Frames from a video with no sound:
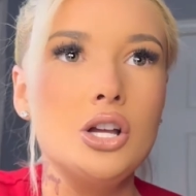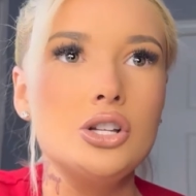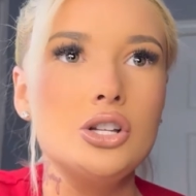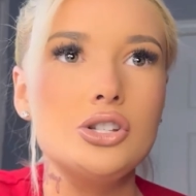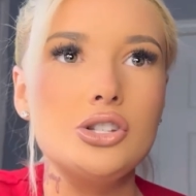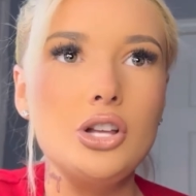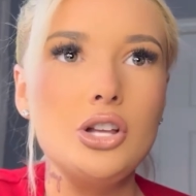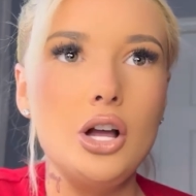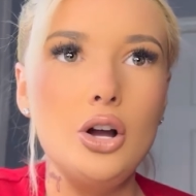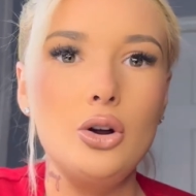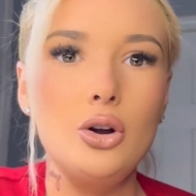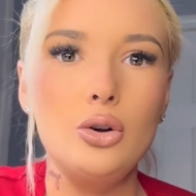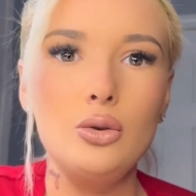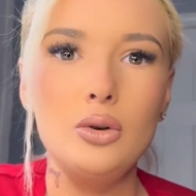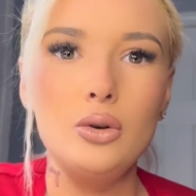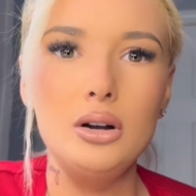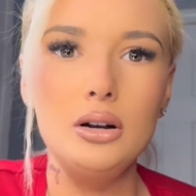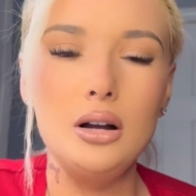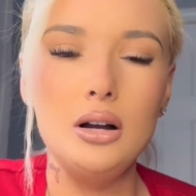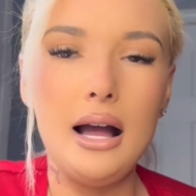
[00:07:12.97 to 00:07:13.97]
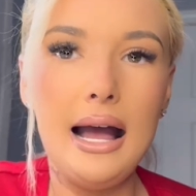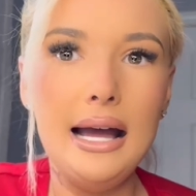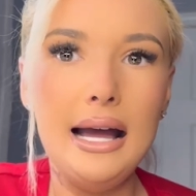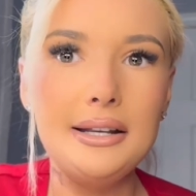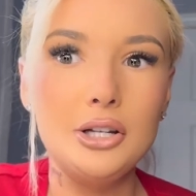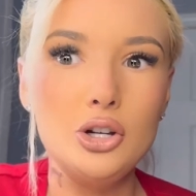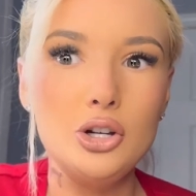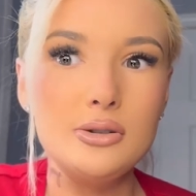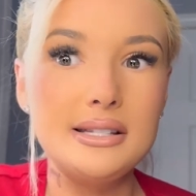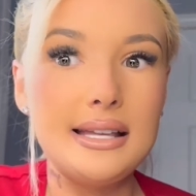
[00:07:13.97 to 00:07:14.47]
So I had
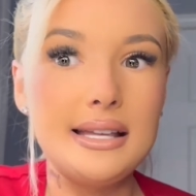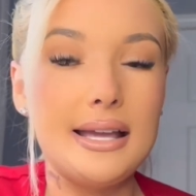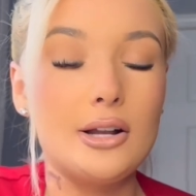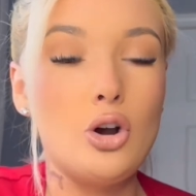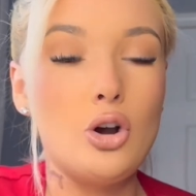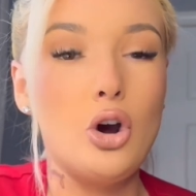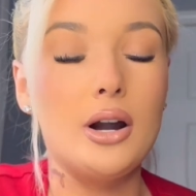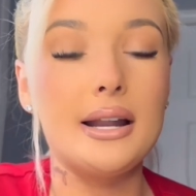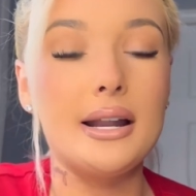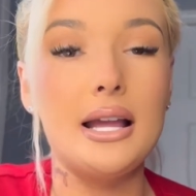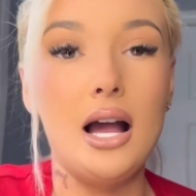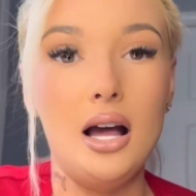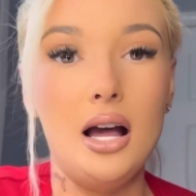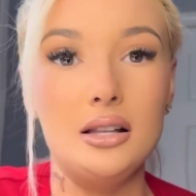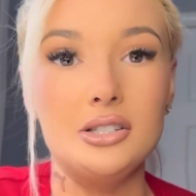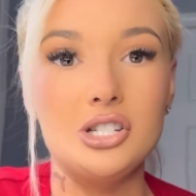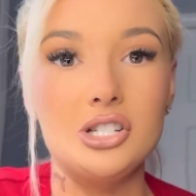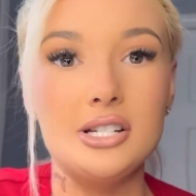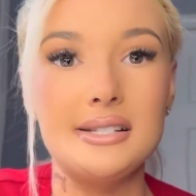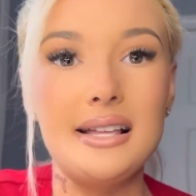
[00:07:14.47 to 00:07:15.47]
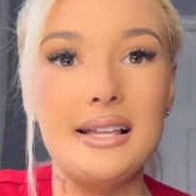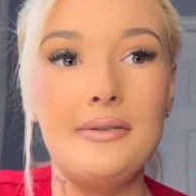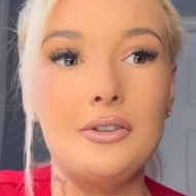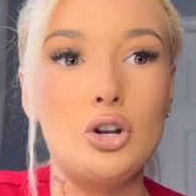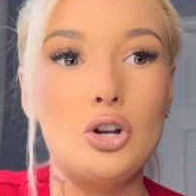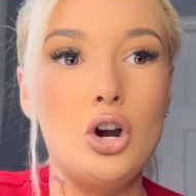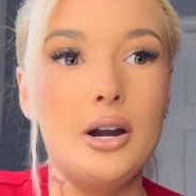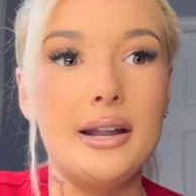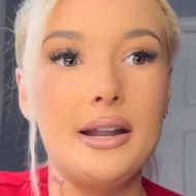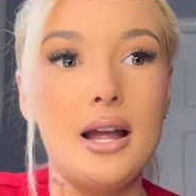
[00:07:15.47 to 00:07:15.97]
to go see a cardiologist, and the
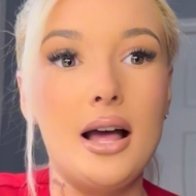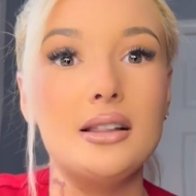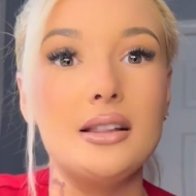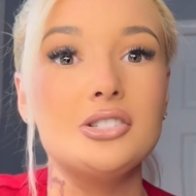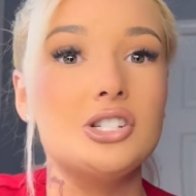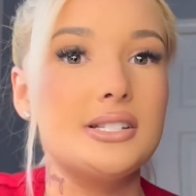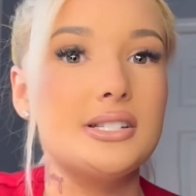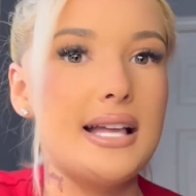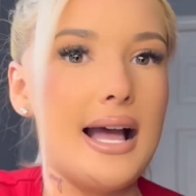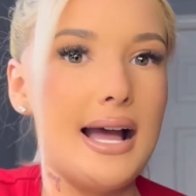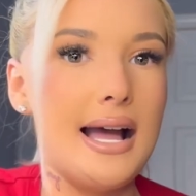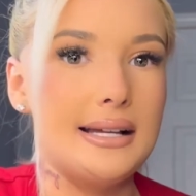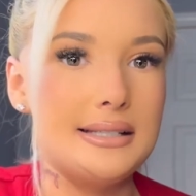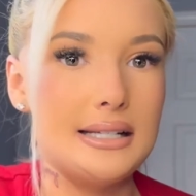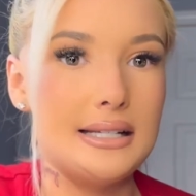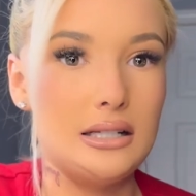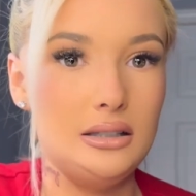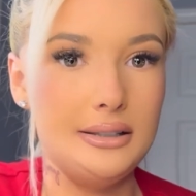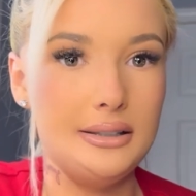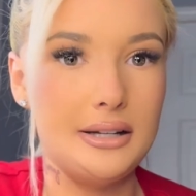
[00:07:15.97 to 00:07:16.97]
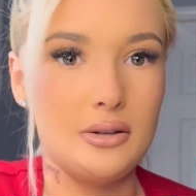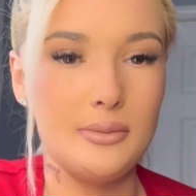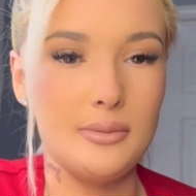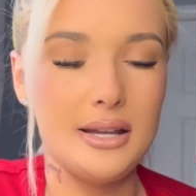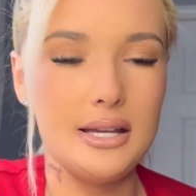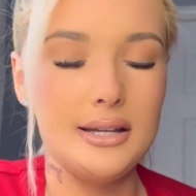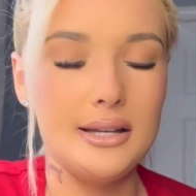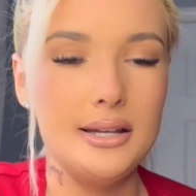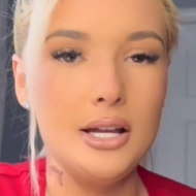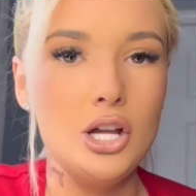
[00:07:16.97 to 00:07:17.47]
cardiologist had to clear
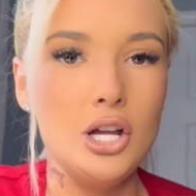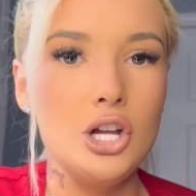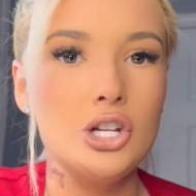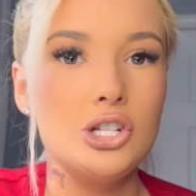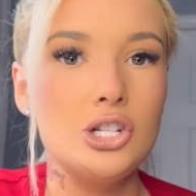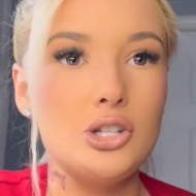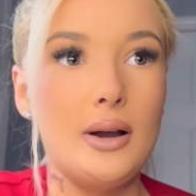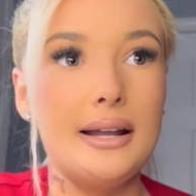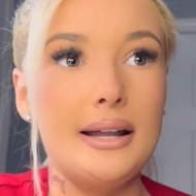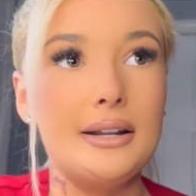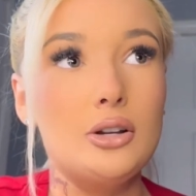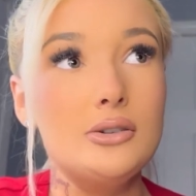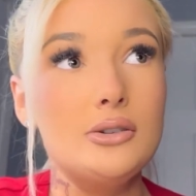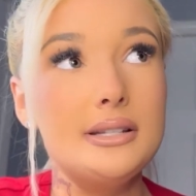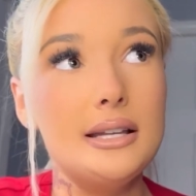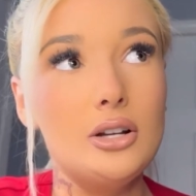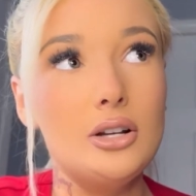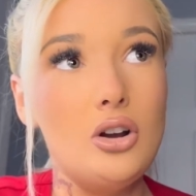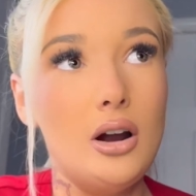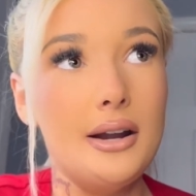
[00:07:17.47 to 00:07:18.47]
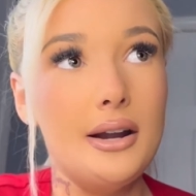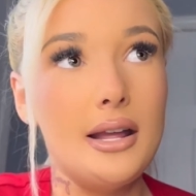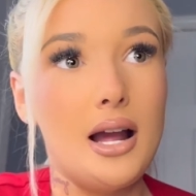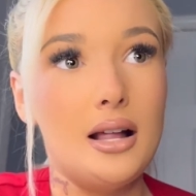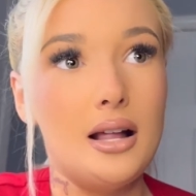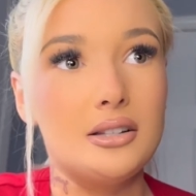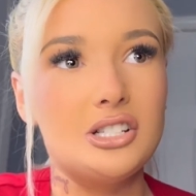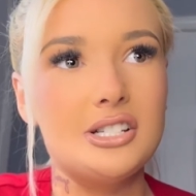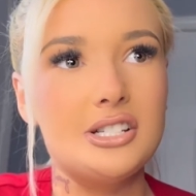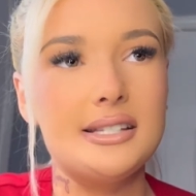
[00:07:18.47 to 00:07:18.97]
me. So I had to go see a
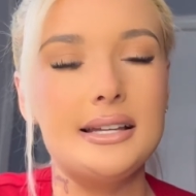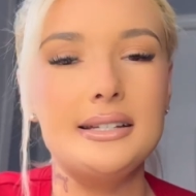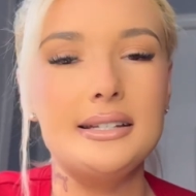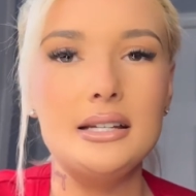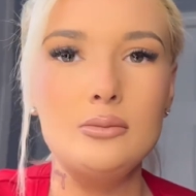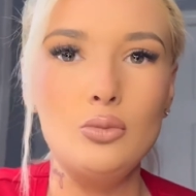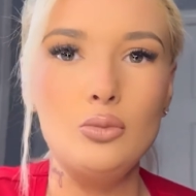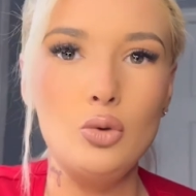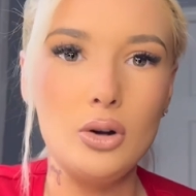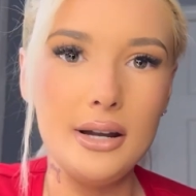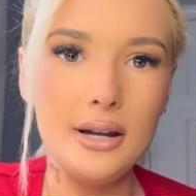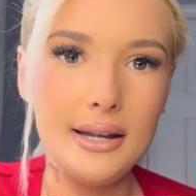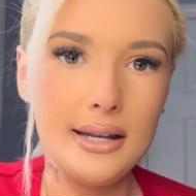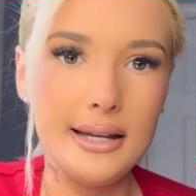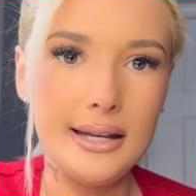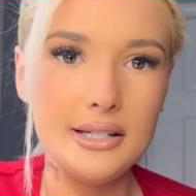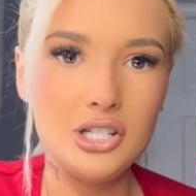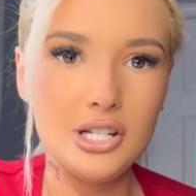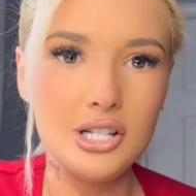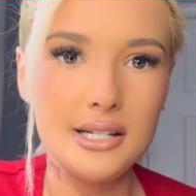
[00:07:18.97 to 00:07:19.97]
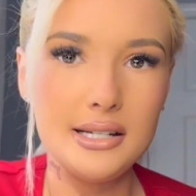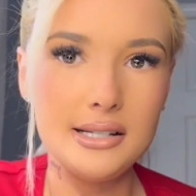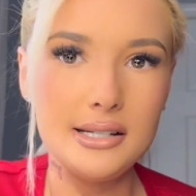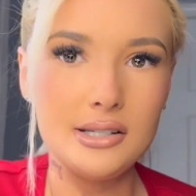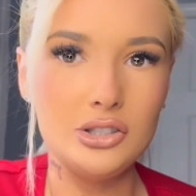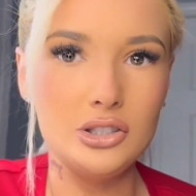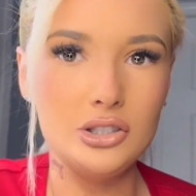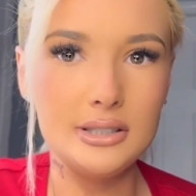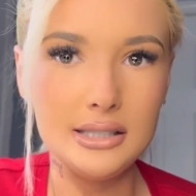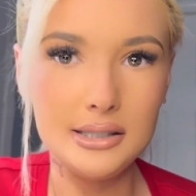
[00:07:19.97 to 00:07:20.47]
cardiologist. They did more
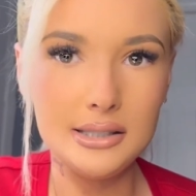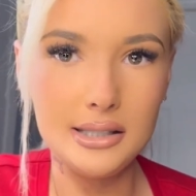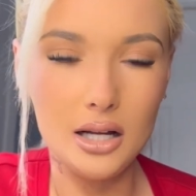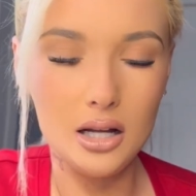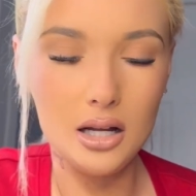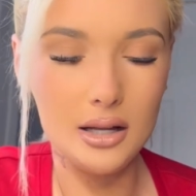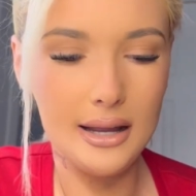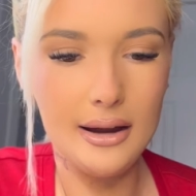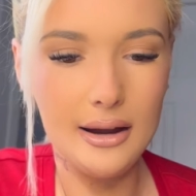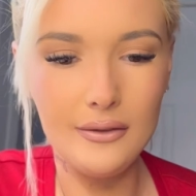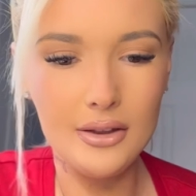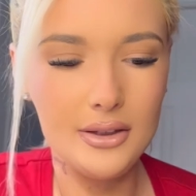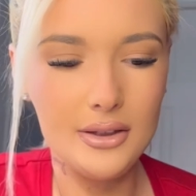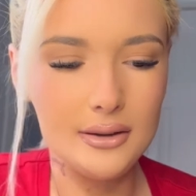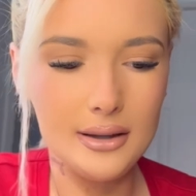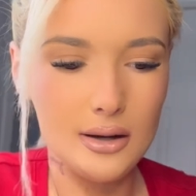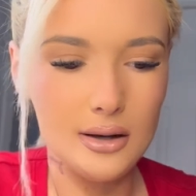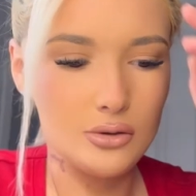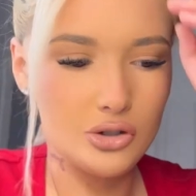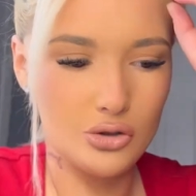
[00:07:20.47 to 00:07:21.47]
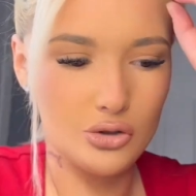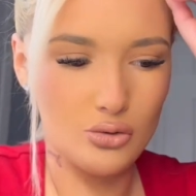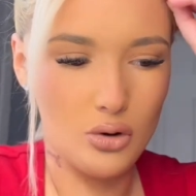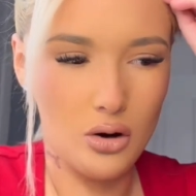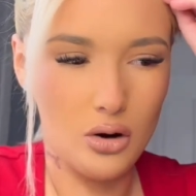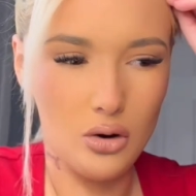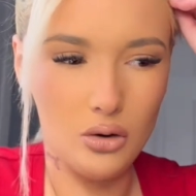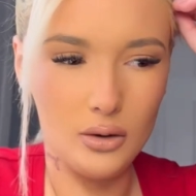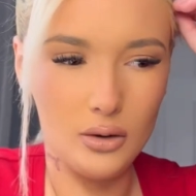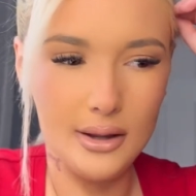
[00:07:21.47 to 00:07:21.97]
EKGs, looked into everything that was
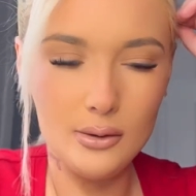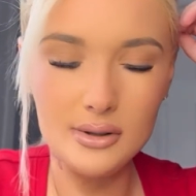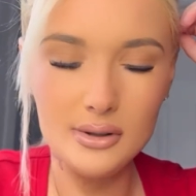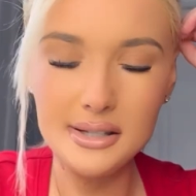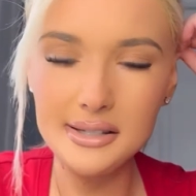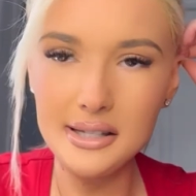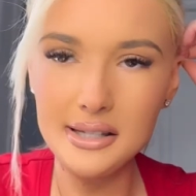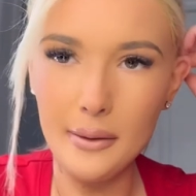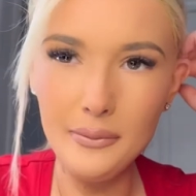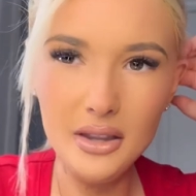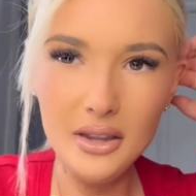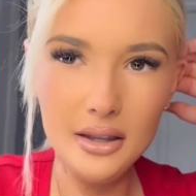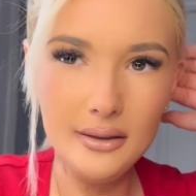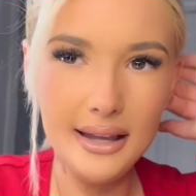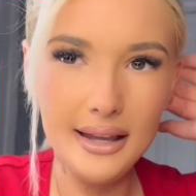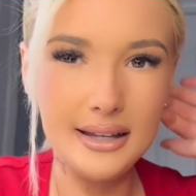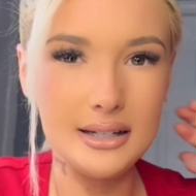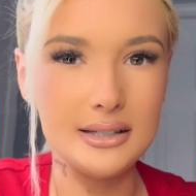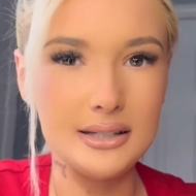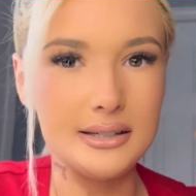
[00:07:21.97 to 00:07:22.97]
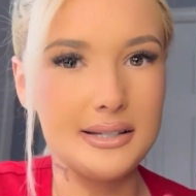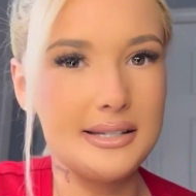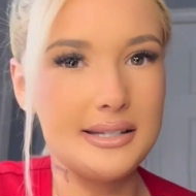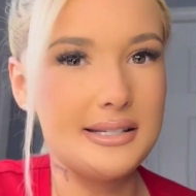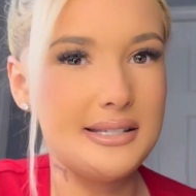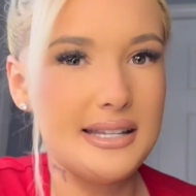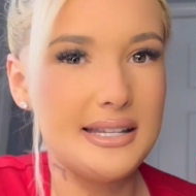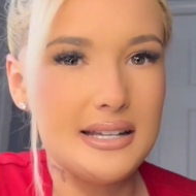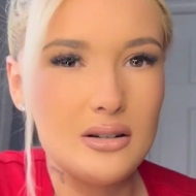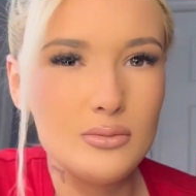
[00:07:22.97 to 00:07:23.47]
wrong. It was something like a
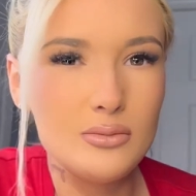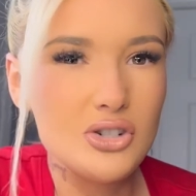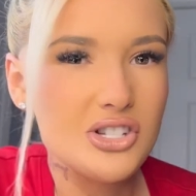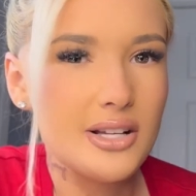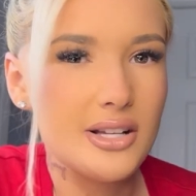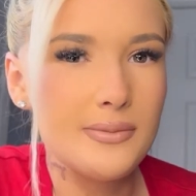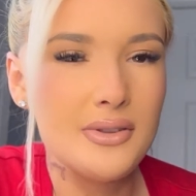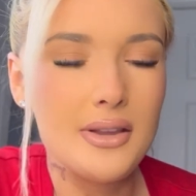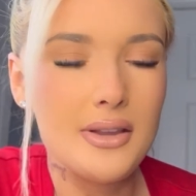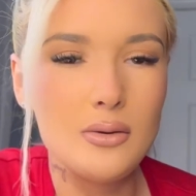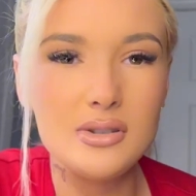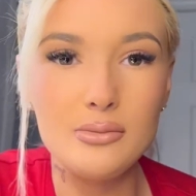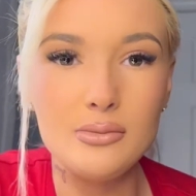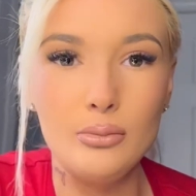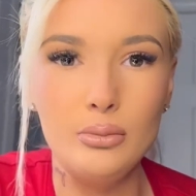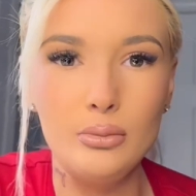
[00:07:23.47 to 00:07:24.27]
stem or something that was